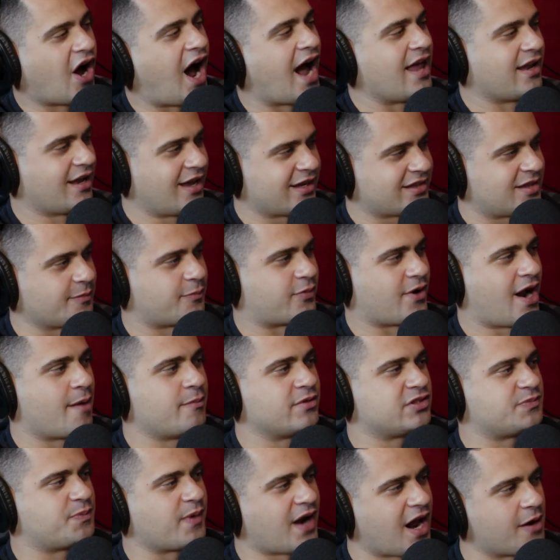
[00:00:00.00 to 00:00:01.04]
I like the
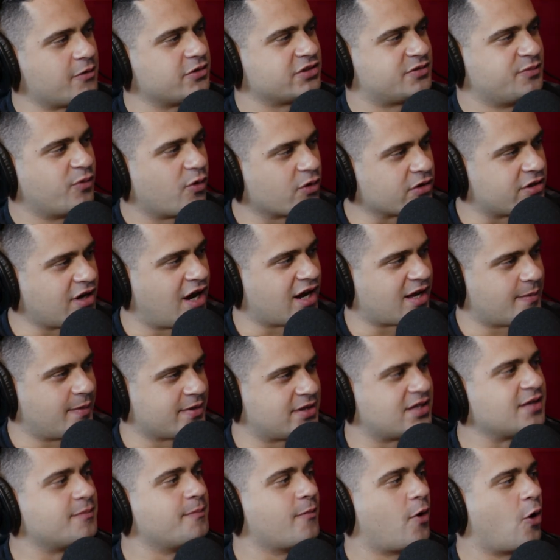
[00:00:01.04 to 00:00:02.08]
premise, but I was more talking about
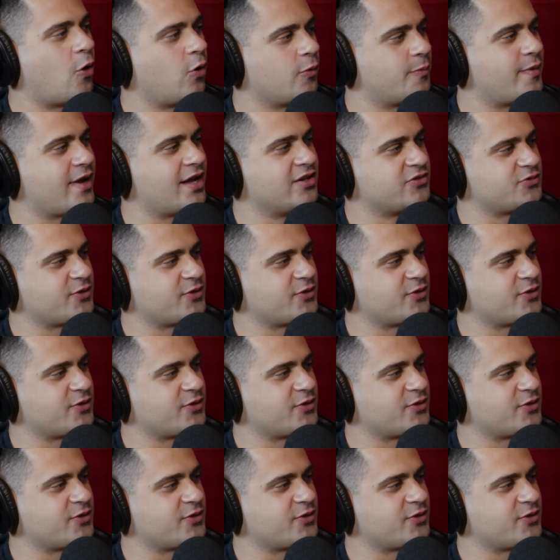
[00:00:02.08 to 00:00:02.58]
the old man's